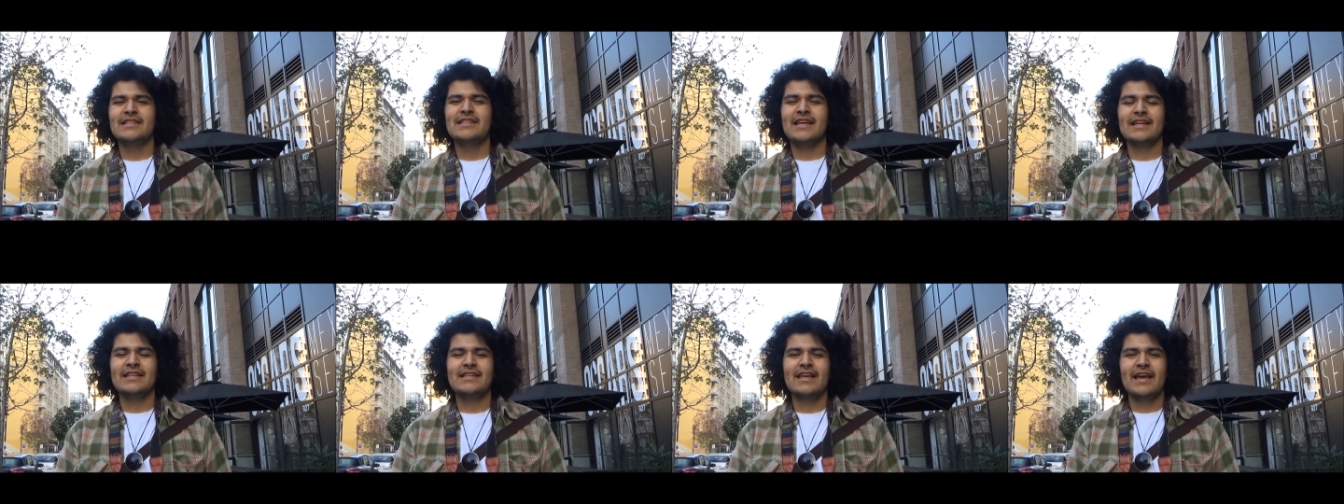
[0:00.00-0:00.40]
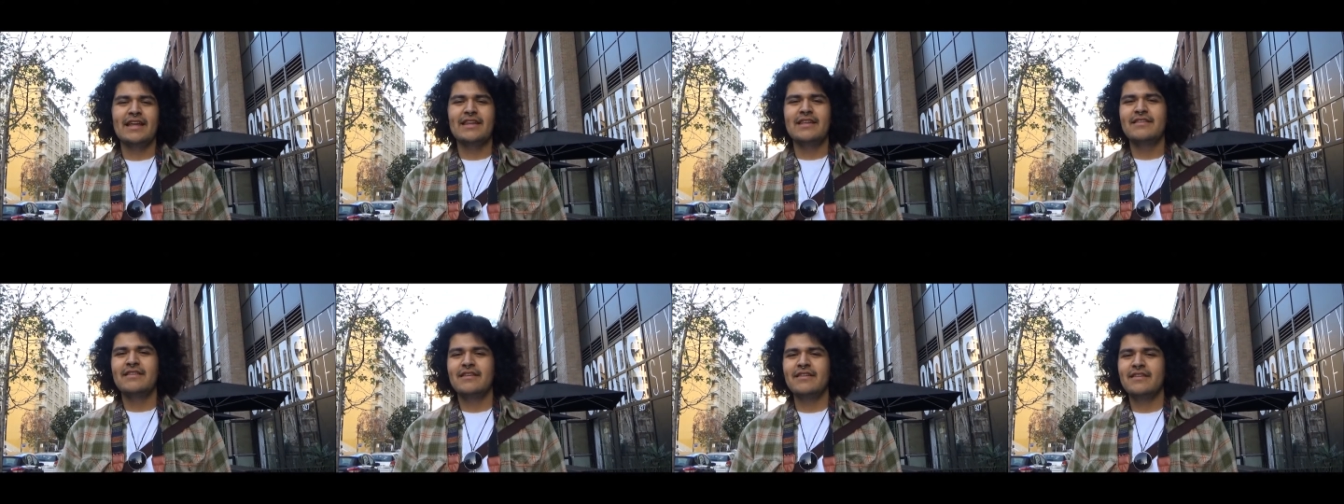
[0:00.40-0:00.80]
It's like
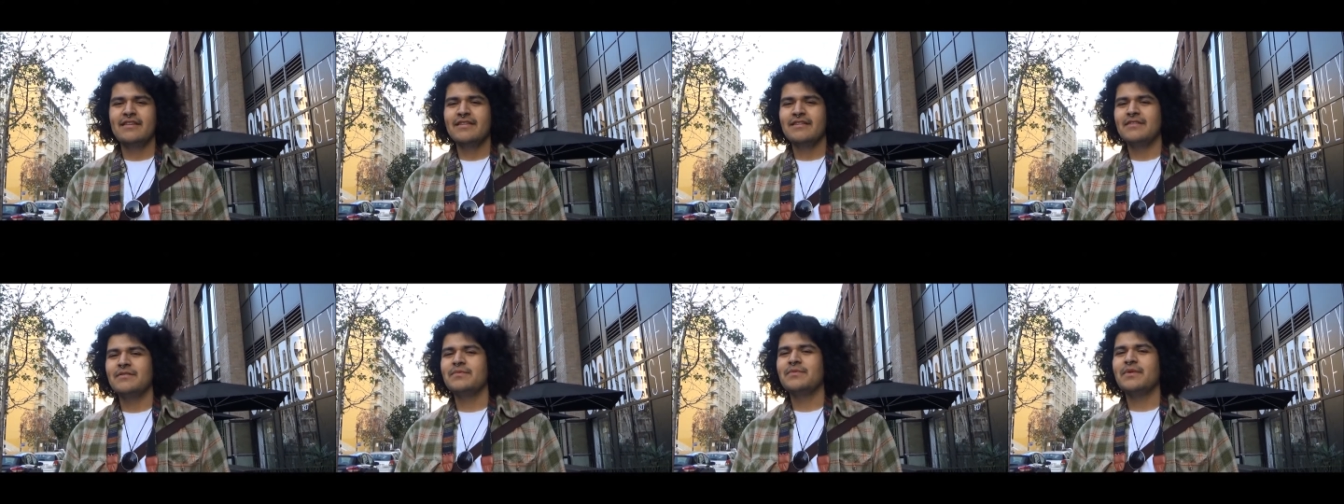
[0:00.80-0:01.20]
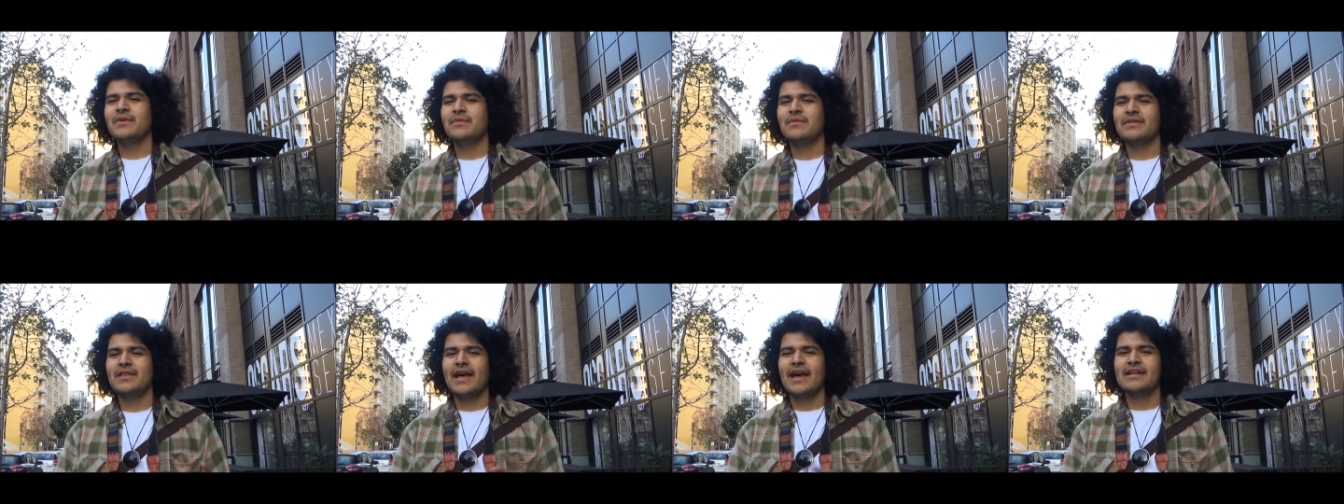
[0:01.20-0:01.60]
Danny Did It,
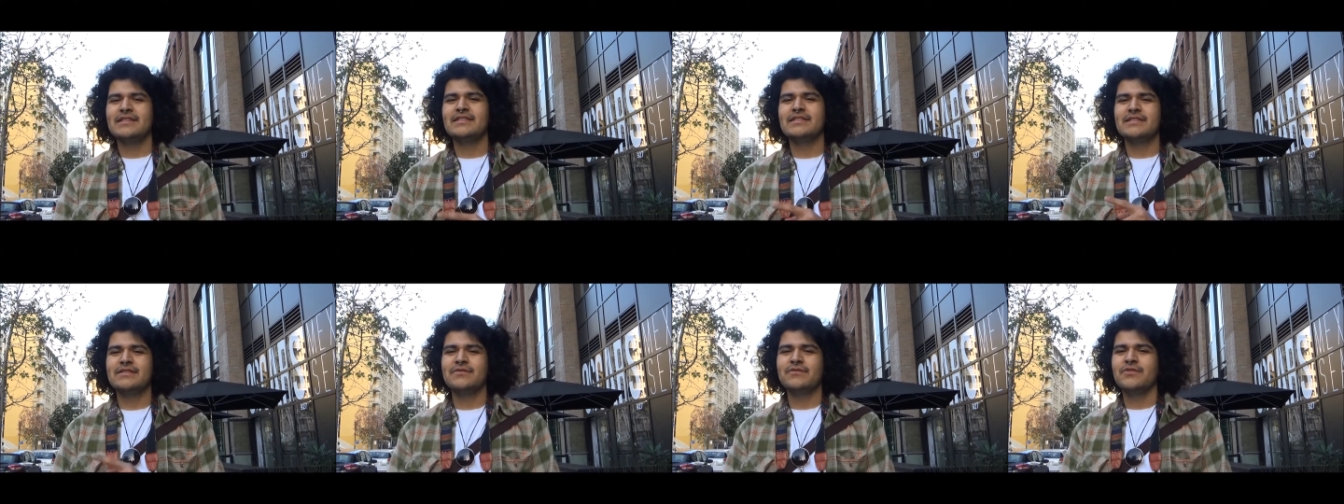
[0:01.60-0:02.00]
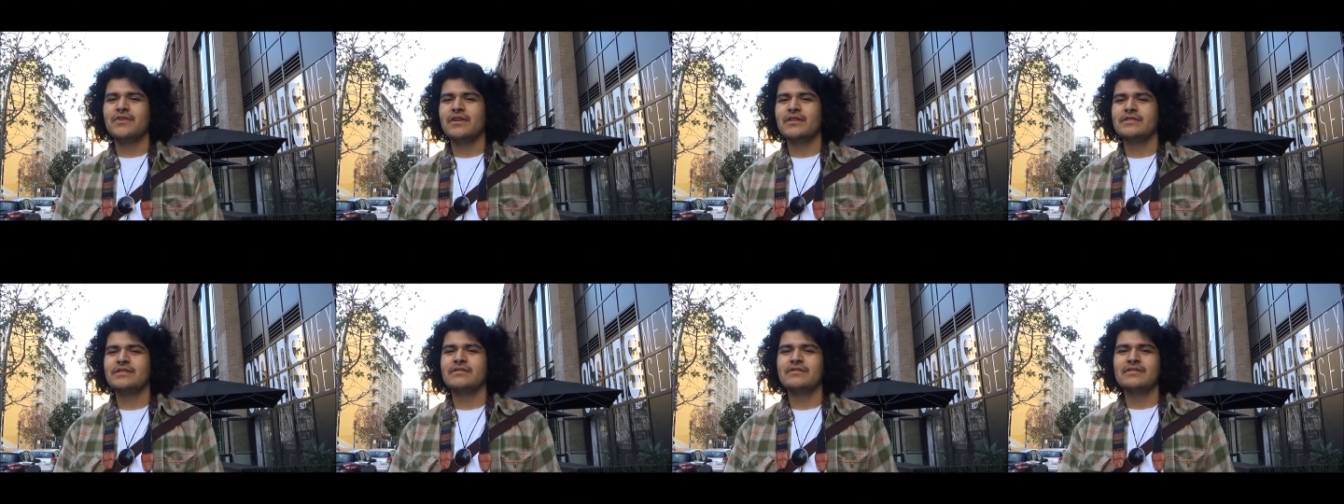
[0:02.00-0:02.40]
but with X's in
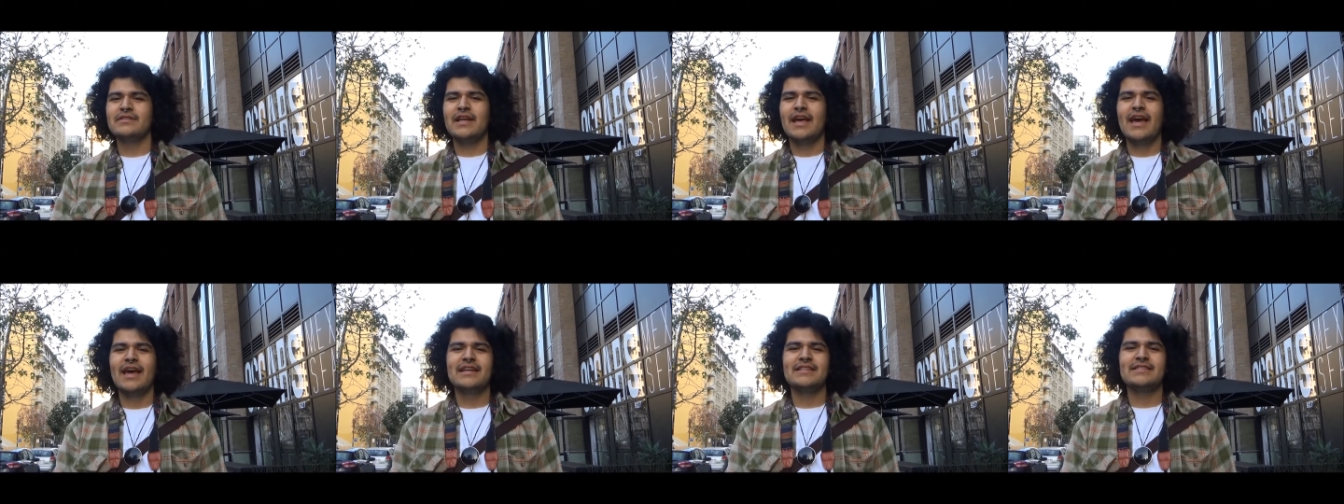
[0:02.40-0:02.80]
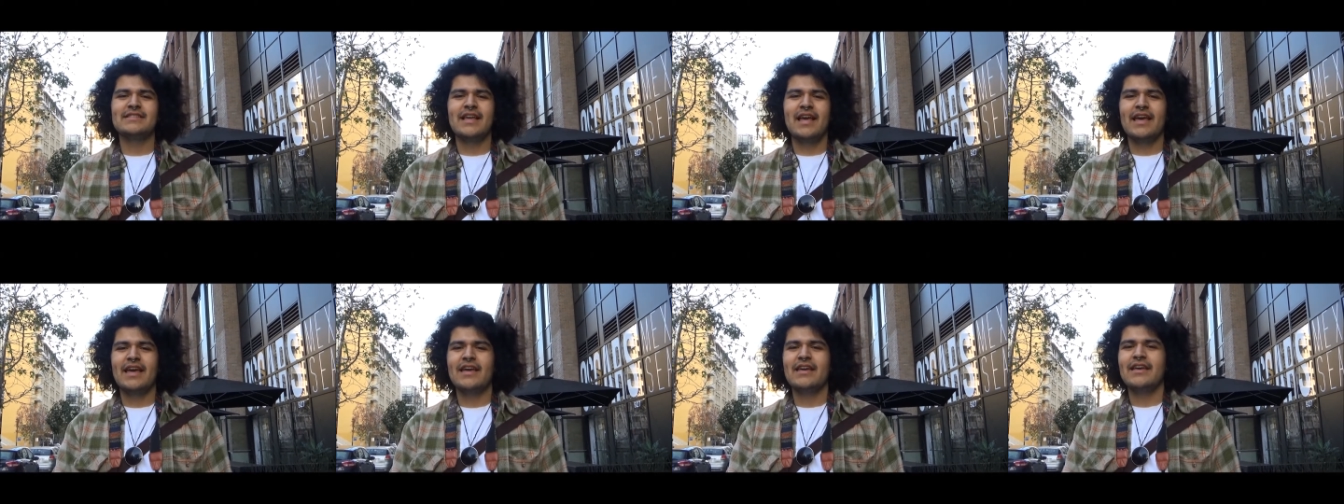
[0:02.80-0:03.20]
front. So
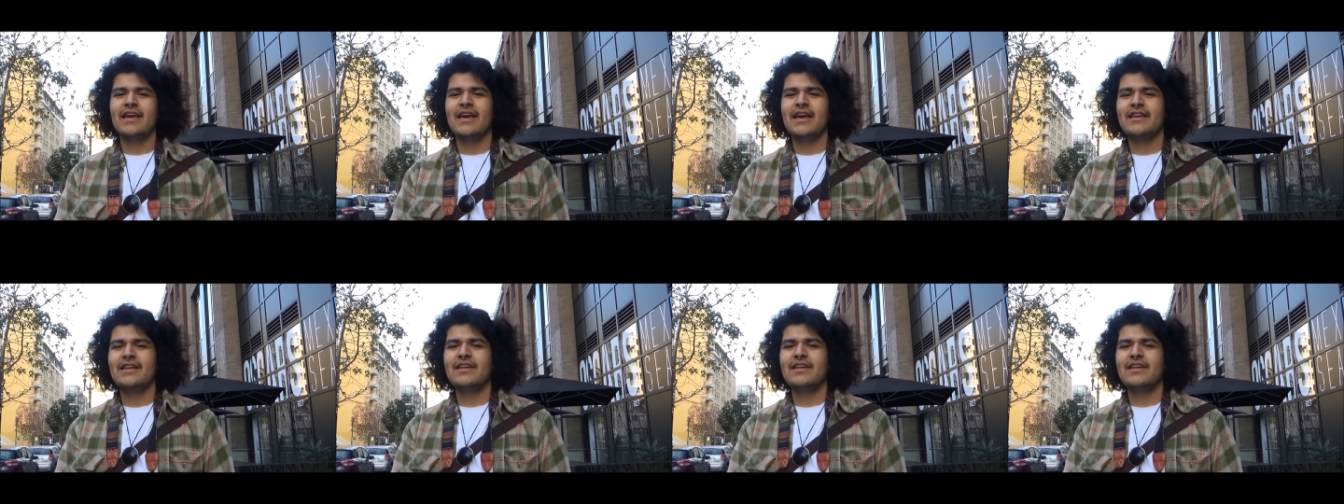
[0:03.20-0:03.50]
XANNYXIDIT.